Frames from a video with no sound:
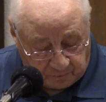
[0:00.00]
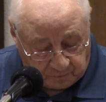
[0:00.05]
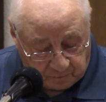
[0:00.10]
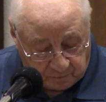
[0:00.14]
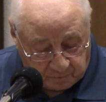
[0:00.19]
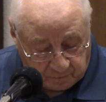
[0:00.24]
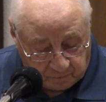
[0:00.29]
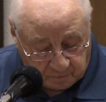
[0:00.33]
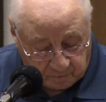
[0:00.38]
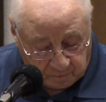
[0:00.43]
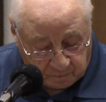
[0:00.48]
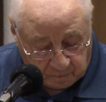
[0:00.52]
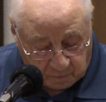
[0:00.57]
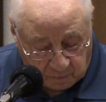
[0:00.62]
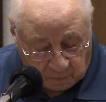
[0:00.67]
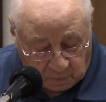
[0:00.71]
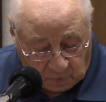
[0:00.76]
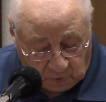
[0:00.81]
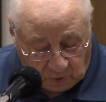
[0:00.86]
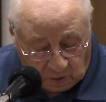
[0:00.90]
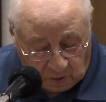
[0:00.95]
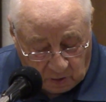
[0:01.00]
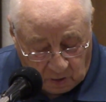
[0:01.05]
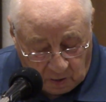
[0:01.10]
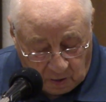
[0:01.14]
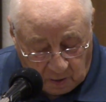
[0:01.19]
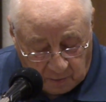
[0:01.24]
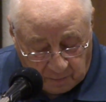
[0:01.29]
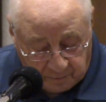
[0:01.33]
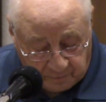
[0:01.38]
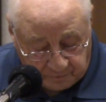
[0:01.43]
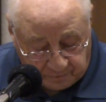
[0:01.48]

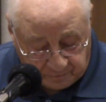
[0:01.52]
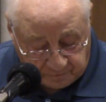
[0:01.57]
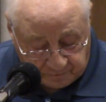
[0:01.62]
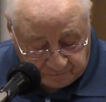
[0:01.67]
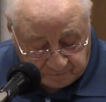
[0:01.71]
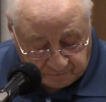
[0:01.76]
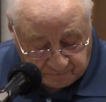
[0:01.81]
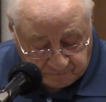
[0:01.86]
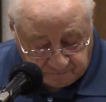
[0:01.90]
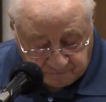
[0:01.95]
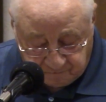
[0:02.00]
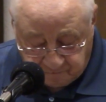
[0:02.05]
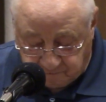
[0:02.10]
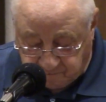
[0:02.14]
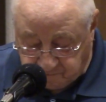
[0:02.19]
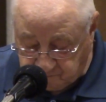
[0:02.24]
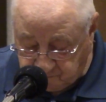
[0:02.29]
(no one is talking)